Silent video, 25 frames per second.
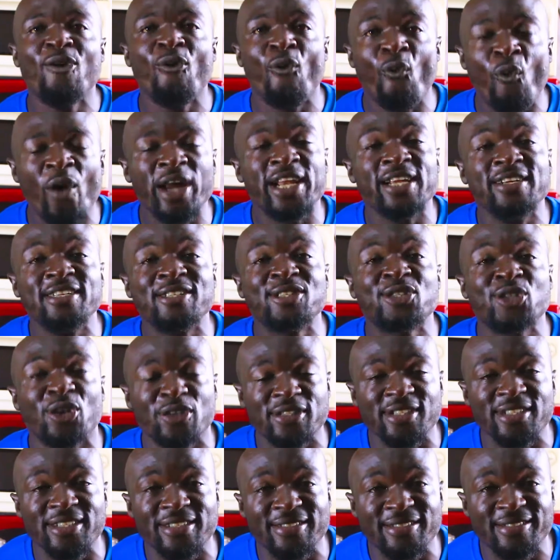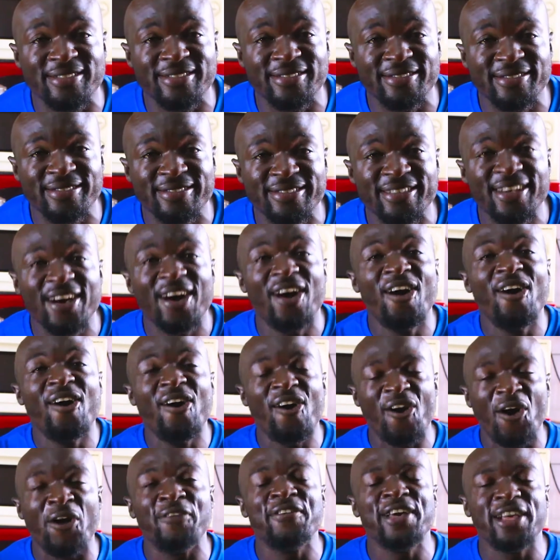what are the sources
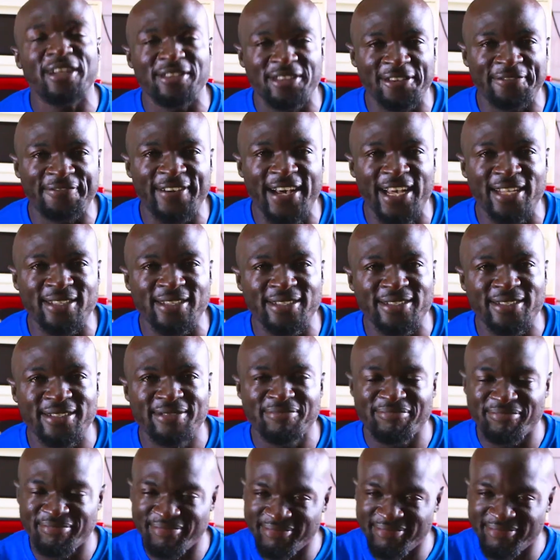of healthy fats?